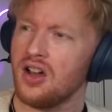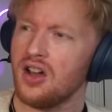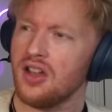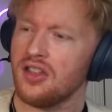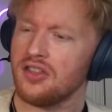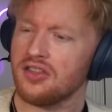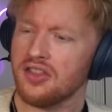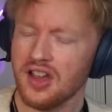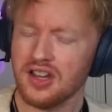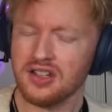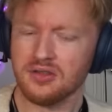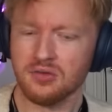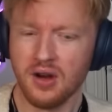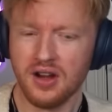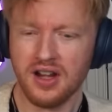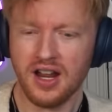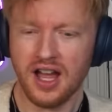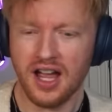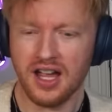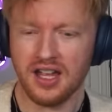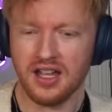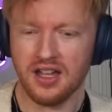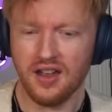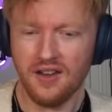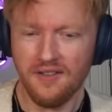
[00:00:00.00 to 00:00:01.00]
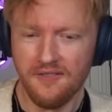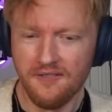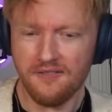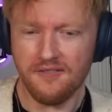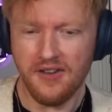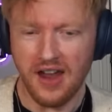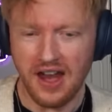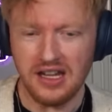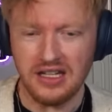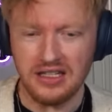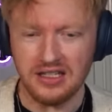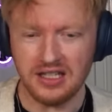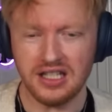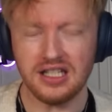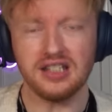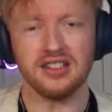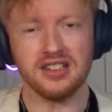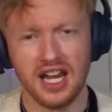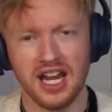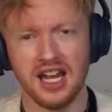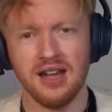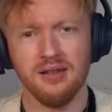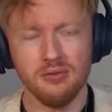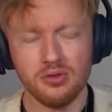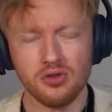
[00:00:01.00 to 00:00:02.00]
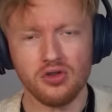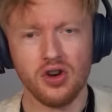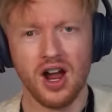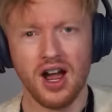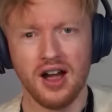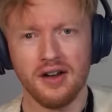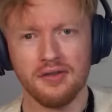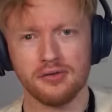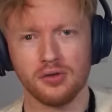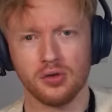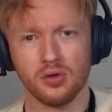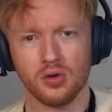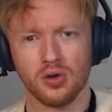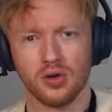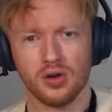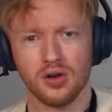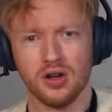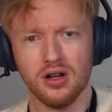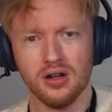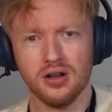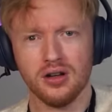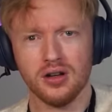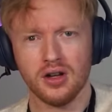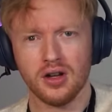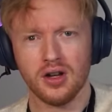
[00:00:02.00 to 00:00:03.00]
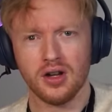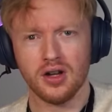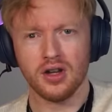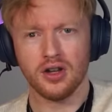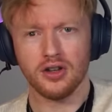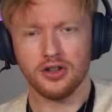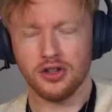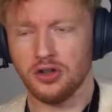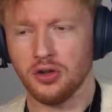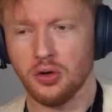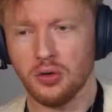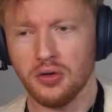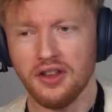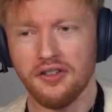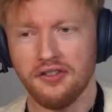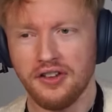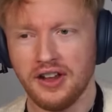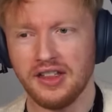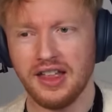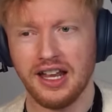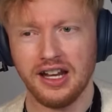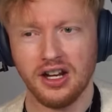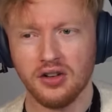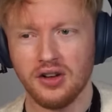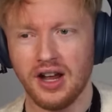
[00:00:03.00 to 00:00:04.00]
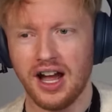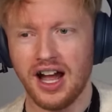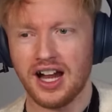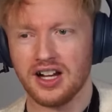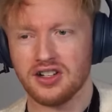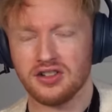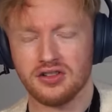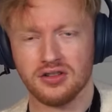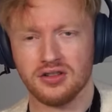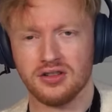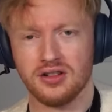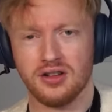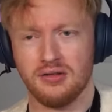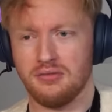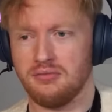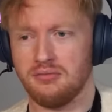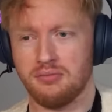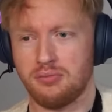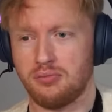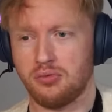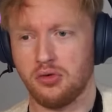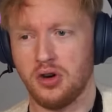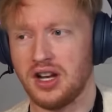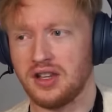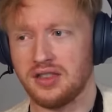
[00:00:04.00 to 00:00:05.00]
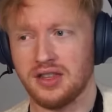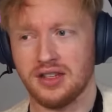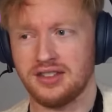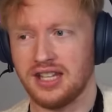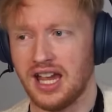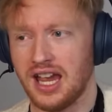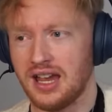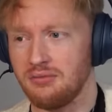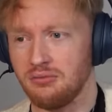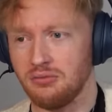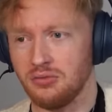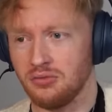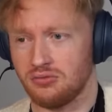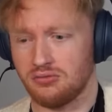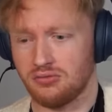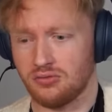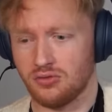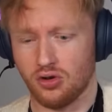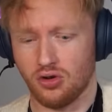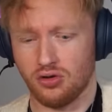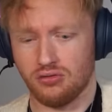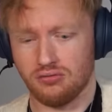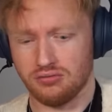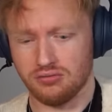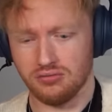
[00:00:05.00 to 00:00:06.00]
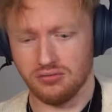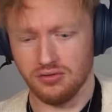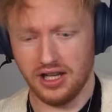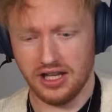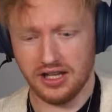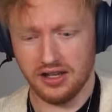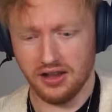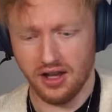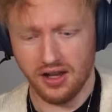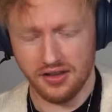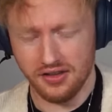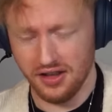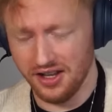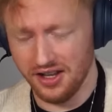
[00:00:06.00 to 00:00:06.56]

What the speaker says: that's when I invented time travel. You know, the thing that could actually break the time, like that.